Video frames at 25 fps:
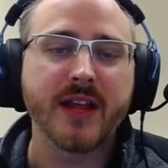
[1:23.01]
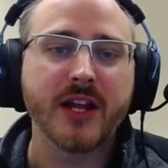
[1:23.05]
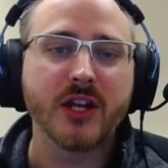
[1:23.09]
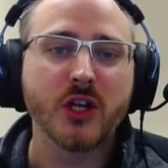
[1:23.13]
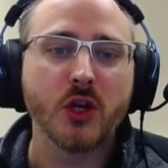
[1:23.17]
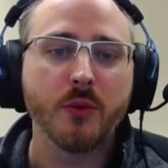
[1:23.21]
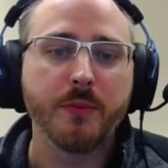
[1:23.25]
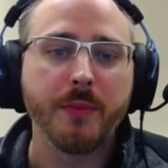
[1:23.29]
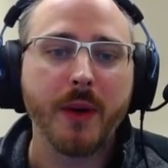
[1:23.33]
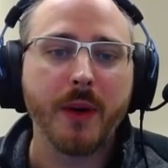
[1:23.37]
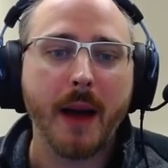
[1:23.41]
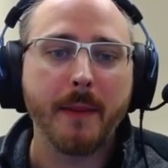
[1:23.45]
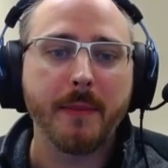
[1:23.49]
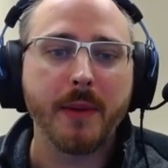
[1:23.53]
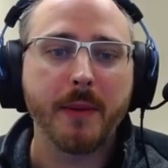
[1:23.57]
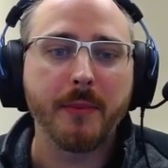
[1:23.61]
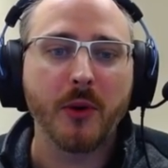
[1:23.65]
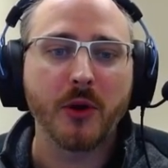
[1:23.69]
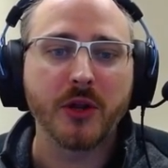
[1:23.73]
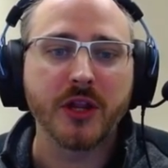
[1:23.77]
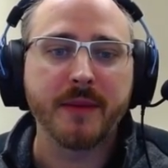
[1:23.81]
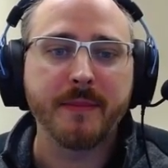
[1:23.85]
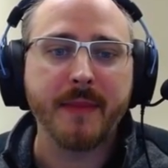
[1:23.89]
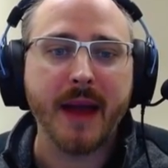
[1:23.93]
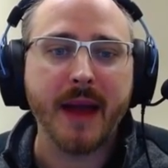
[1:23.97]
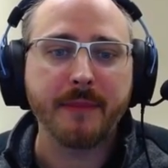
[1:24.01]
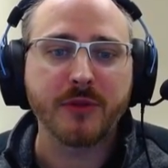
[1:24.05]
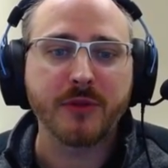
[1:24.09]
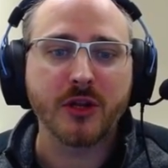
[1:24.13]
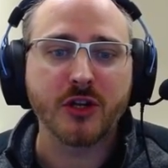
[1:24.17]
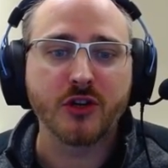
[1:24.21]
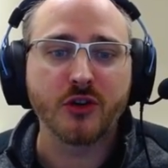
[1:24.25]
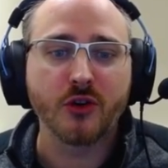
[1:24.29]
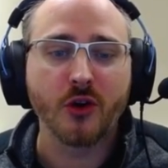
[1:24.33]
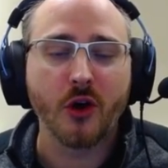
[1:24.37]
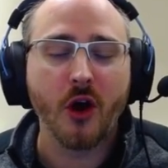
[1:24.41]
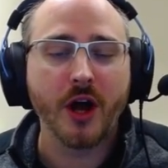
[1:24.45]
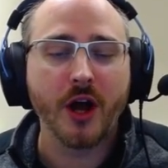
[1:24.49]
they do pop up on the map
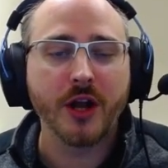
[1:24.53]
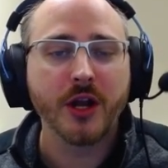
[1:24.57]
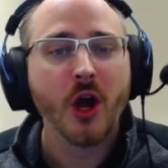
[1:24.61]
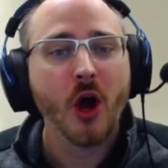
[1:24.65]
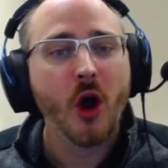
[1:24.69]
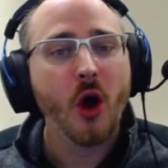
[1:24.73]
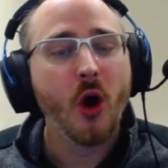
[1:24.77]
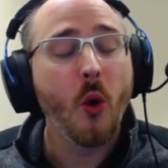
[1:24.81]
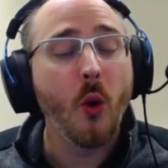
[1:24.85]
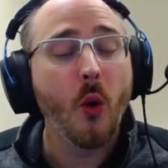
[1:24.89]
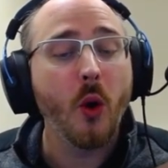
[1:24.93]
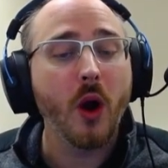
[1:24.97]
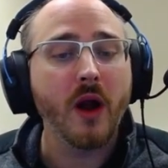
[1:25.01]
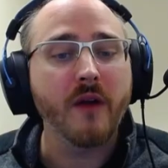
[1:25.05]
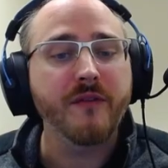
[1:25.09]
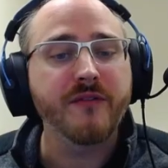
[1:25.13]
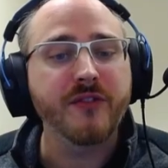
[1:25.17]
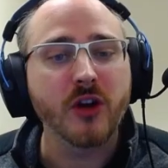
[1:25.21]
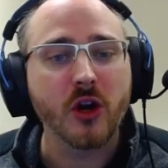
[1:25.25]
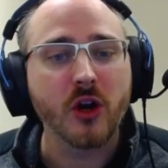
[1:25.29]
that you're on, or if